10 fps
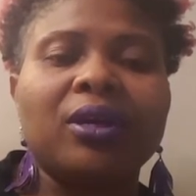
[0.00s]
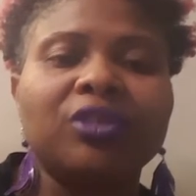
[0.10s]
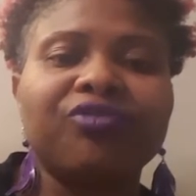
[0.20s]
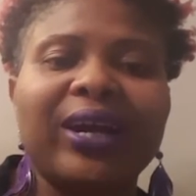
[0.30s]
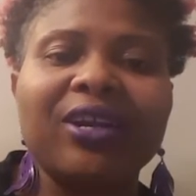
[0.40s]

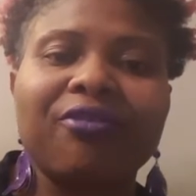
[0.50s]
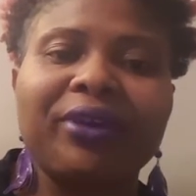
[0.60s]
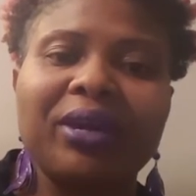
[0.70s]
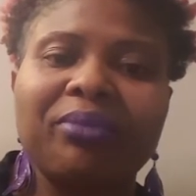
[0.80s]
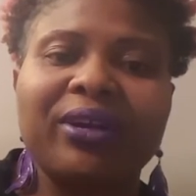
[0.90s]
dried
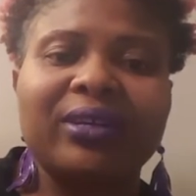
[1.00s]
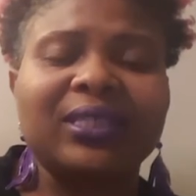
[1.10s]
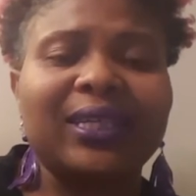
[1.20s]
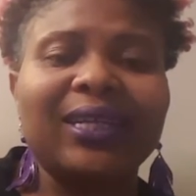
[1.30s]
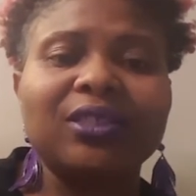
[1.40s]
cranberries,
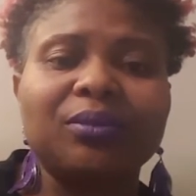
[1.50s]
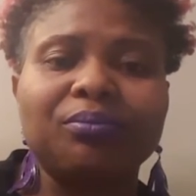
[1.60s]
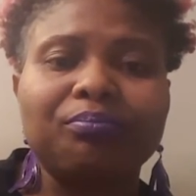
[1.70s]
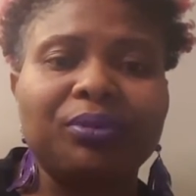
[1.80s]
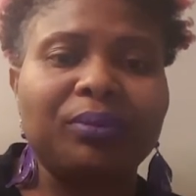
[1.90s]
and I just
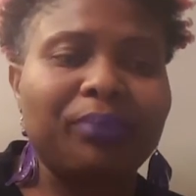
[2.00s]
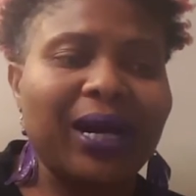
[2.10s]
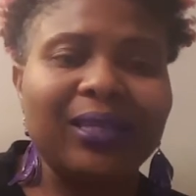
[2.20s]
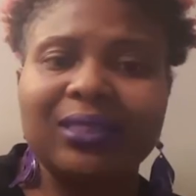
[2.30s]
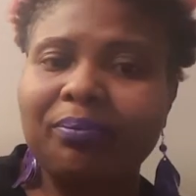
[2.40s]

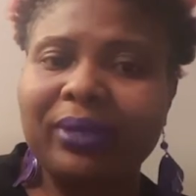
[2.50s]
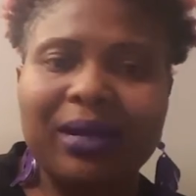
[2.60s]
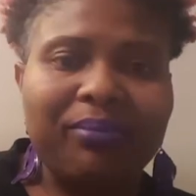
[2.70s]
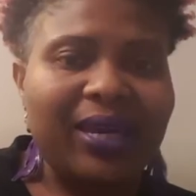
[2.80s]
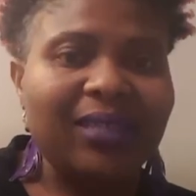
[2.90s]
buy
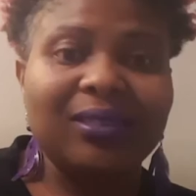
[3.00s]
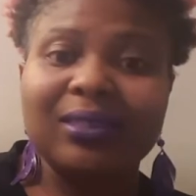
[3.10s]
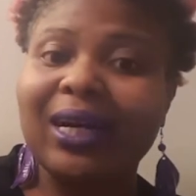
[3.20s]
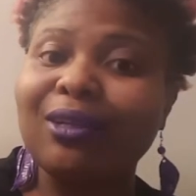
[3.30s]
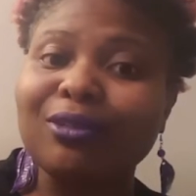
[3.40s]
Ziploc bags in the
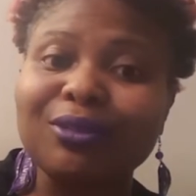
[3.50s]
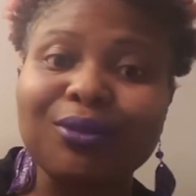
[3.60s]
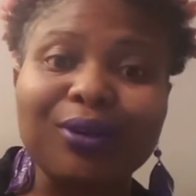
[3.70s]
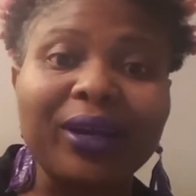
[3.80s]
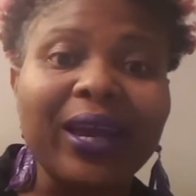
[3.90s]
dollar
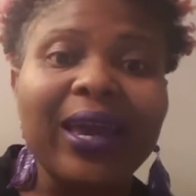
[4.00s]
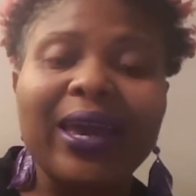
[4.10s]
store